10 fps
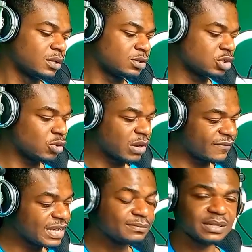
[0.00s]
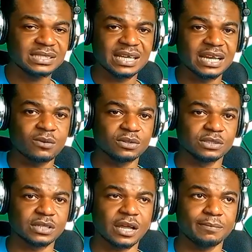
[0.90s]
So the first bass line I
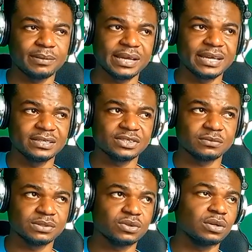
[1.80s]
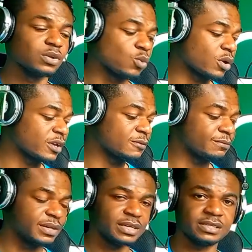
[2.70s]
was applying something called the walking
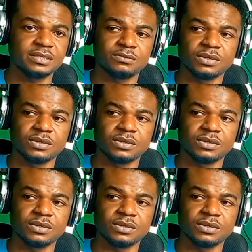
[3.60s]
bass.